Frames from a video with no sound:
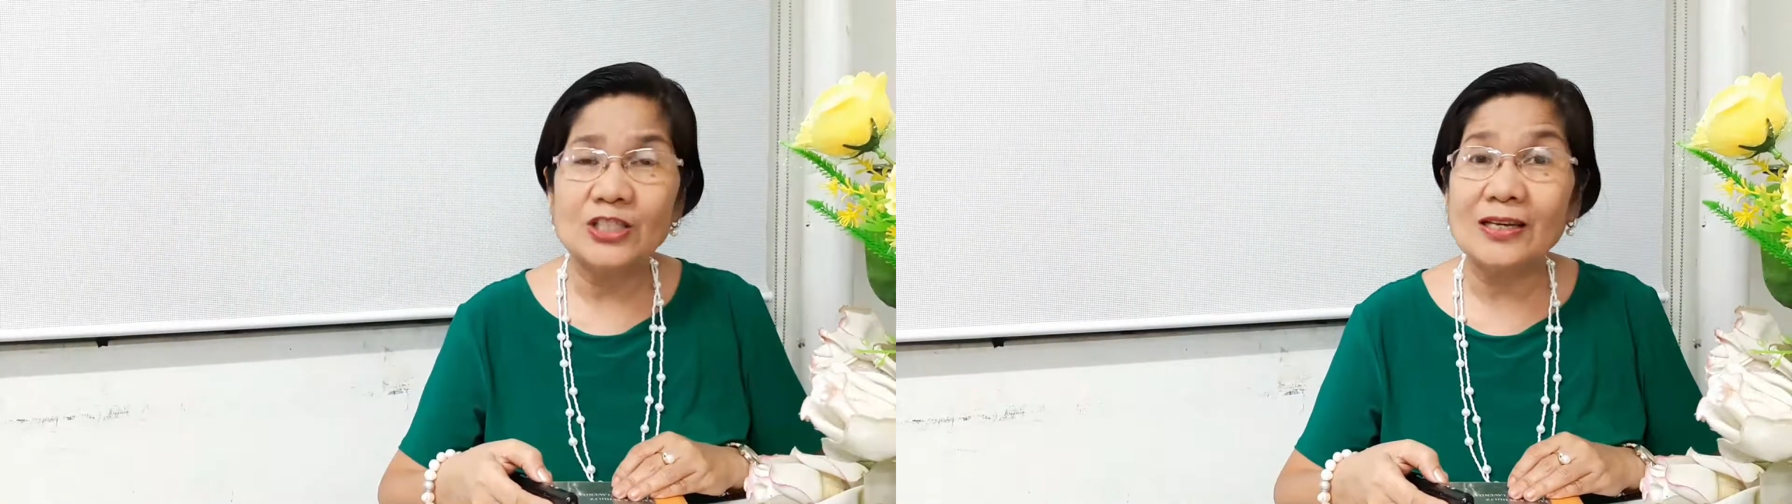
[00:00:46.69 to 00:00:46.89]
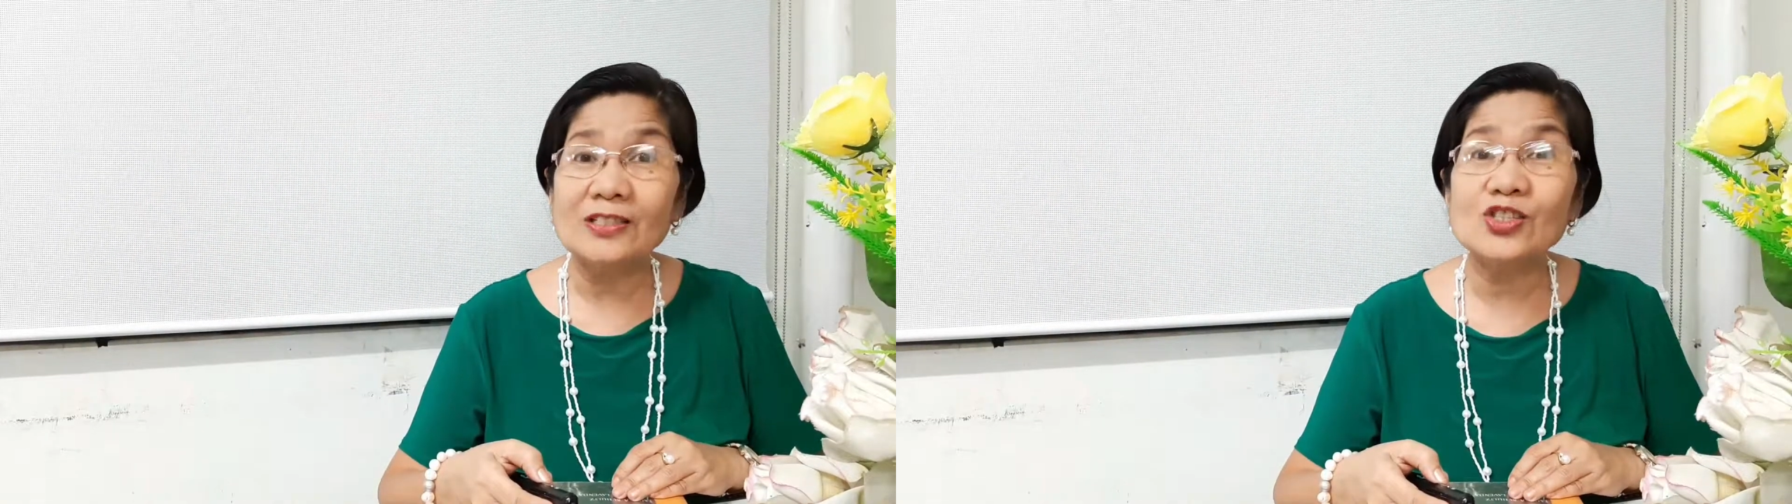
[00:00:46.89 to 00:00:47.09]

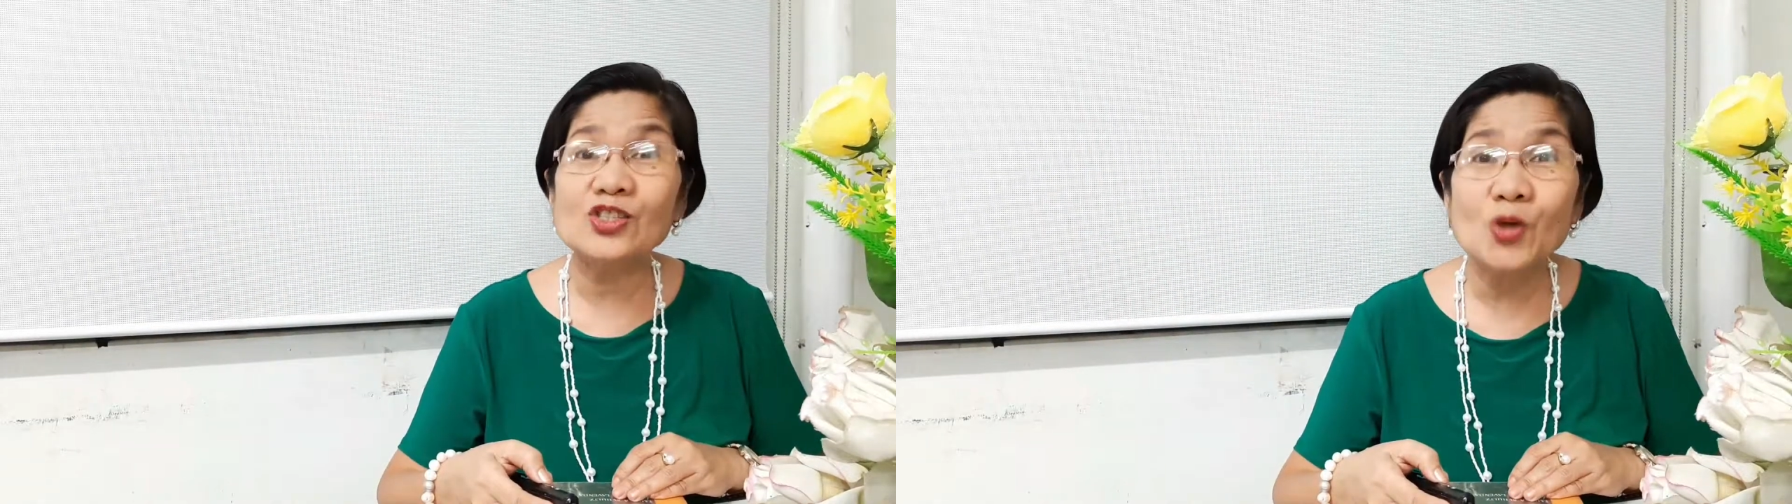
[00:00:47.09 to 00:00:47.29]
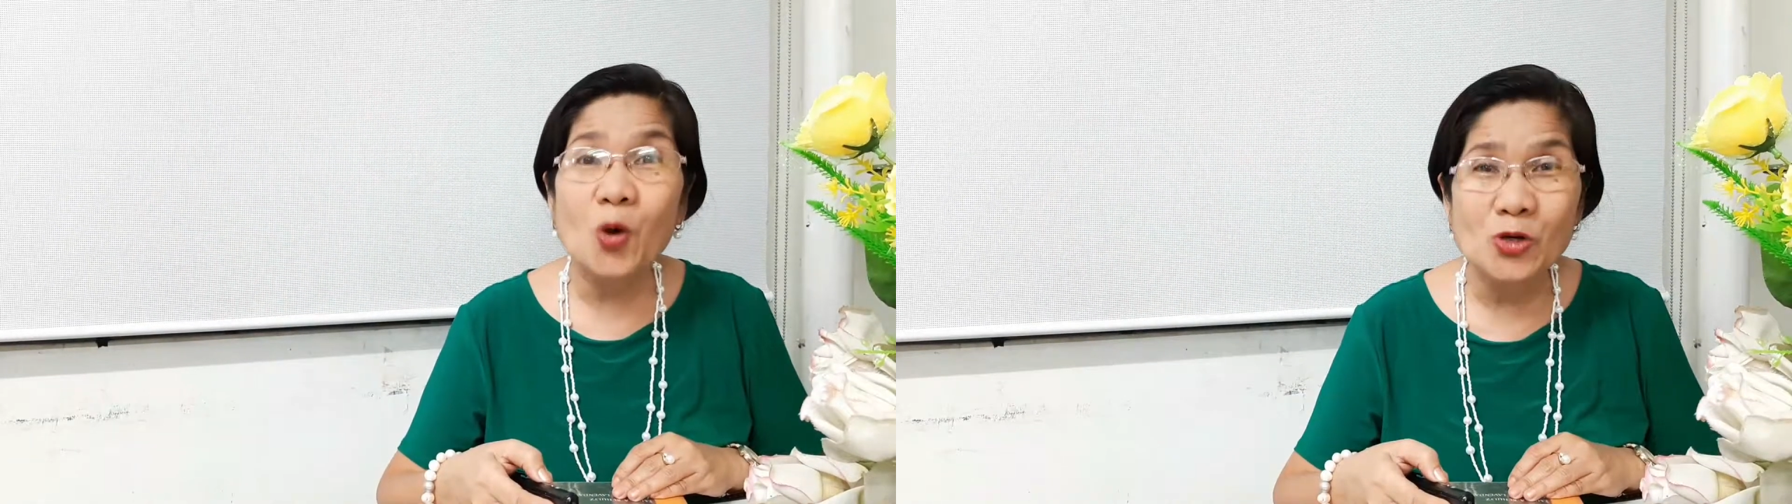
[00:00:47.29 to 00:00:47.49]
in
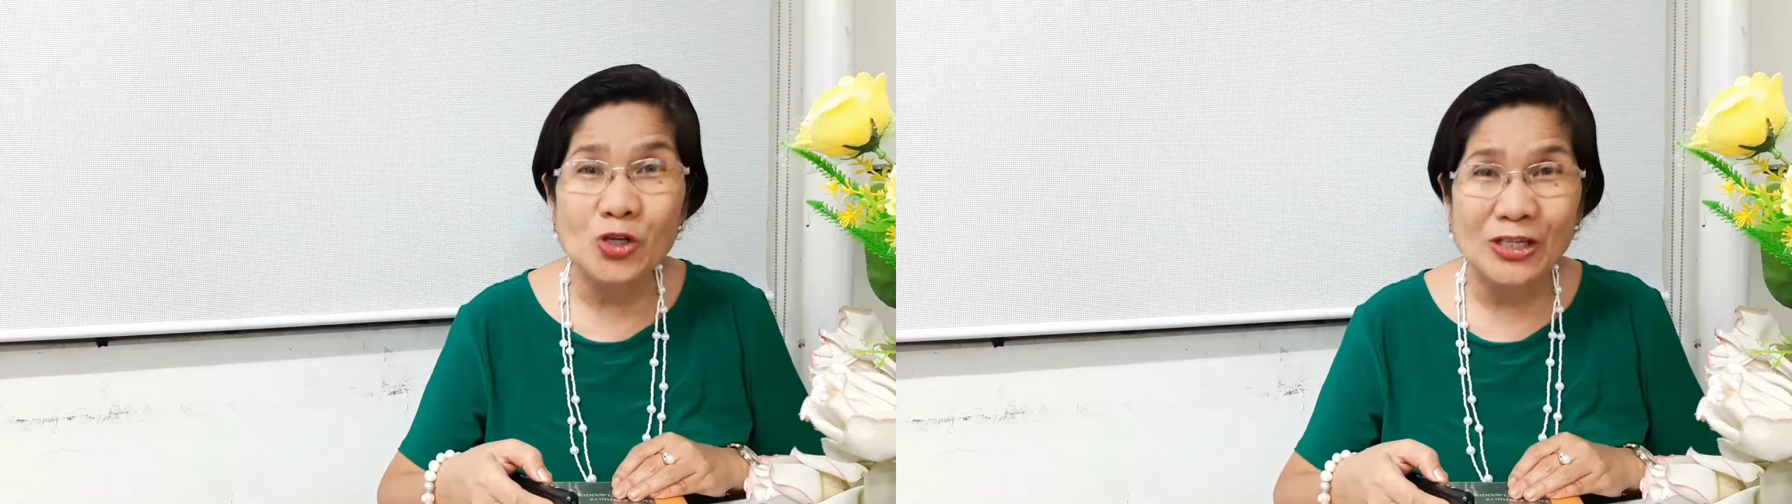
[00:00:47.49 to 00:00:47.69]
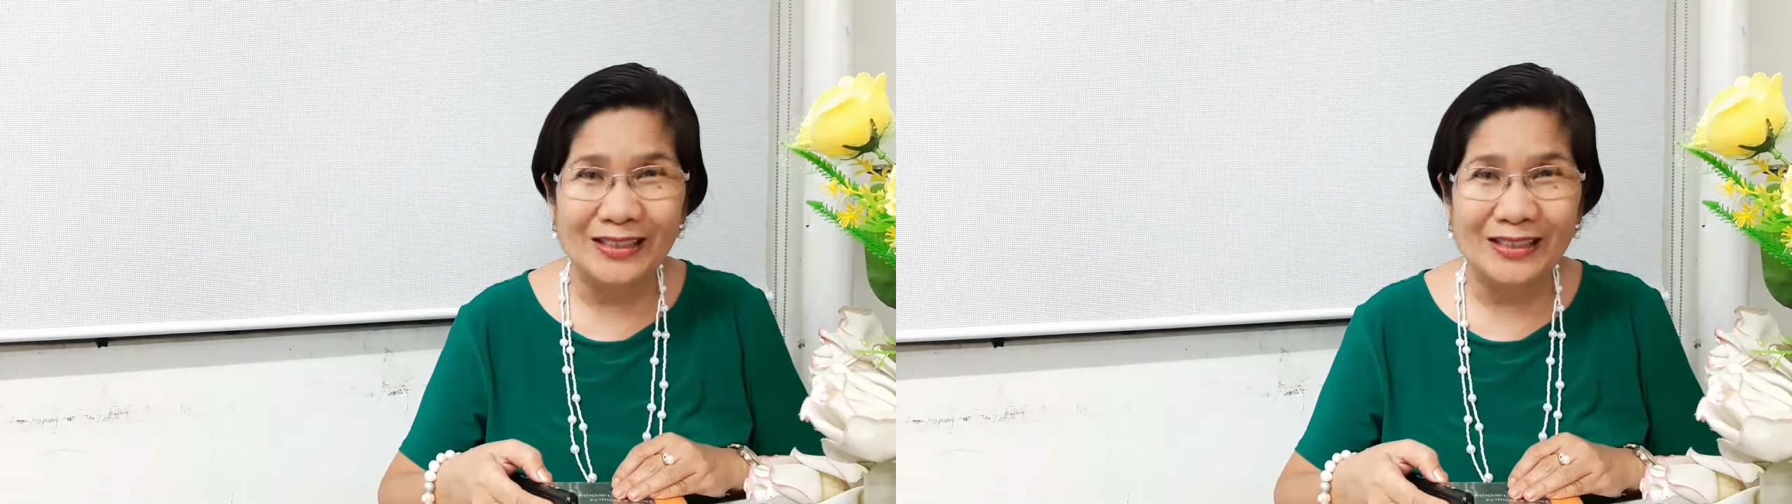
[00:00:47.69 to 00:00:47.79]
social